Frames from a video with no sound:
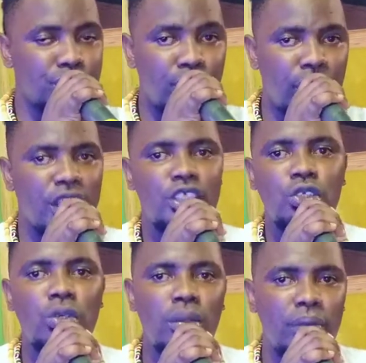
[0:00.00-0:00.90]
place
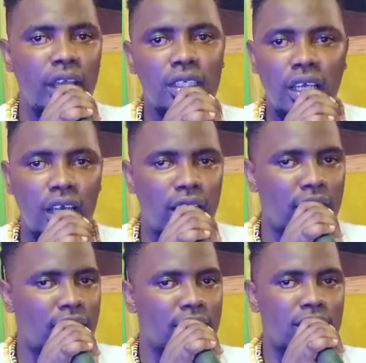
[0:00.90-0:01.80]
you will make
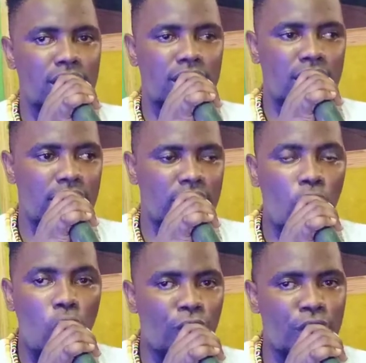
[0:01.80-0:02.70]
the
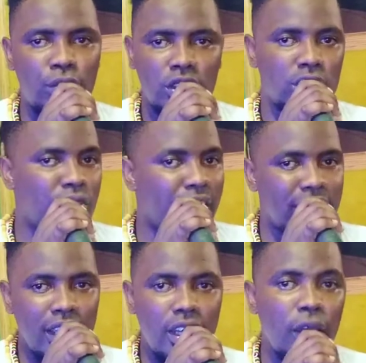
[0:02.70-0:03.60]
offerings for the
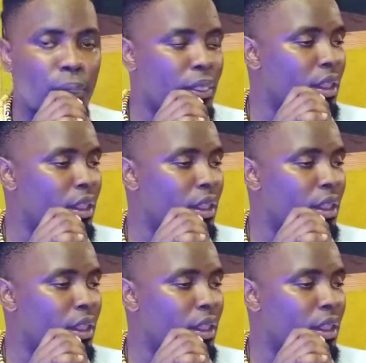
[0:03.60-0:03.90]
ghede,